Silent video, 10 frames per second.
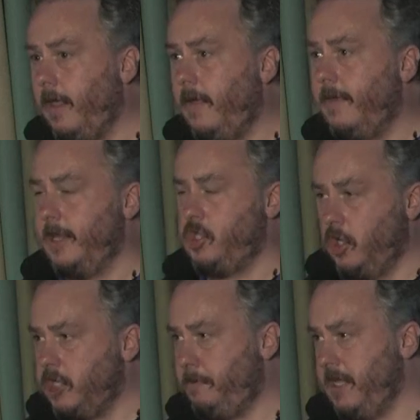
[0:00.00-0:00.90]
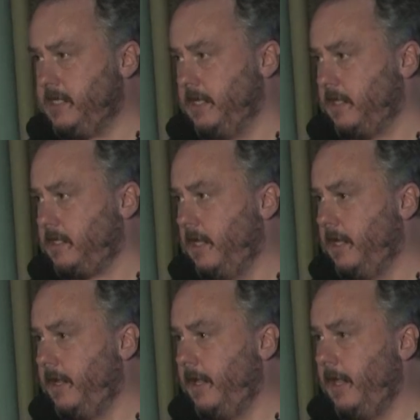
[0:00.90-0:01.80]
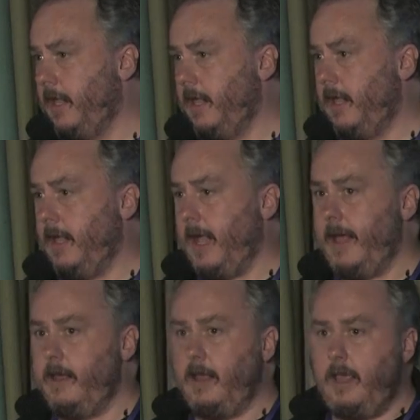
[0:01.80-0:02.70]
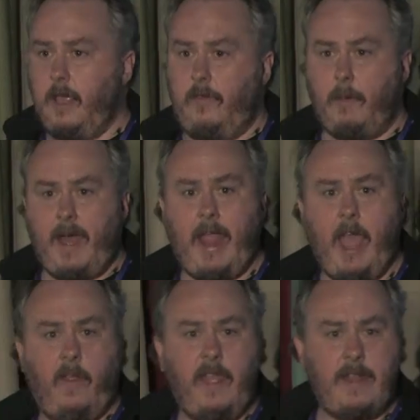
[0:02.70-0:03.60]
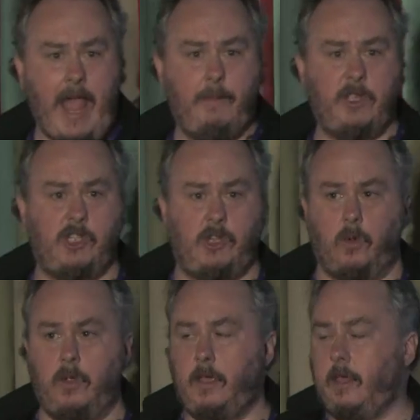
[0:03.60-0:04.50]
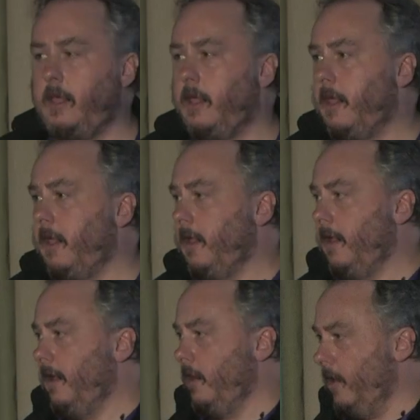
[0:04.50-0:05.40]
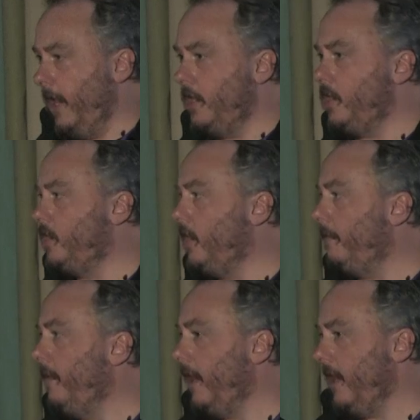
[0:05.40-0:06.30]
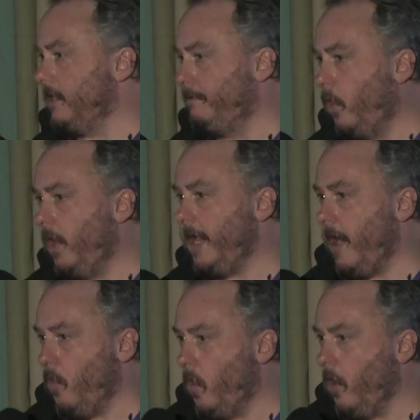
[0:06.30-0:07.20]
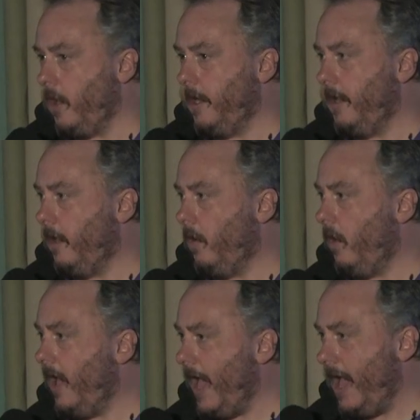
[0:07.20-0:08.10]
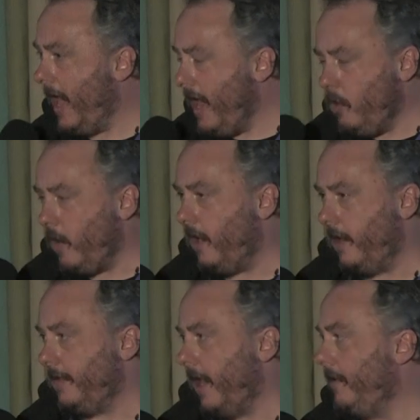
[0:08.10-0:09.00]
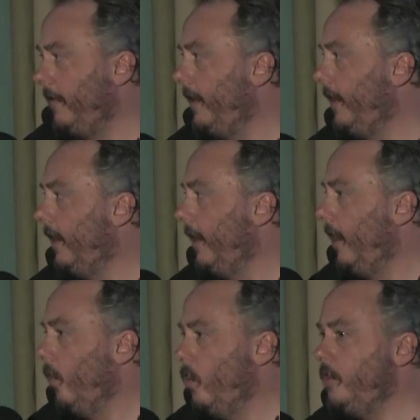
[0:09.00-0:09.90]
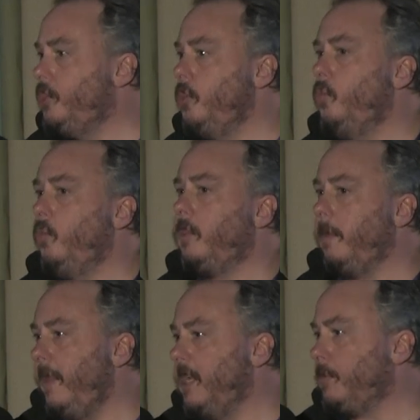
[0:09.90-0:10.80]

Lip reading: that it's just business, and no matter how they damage you, in a relationship, as a bully at work, anyway like that, the biggest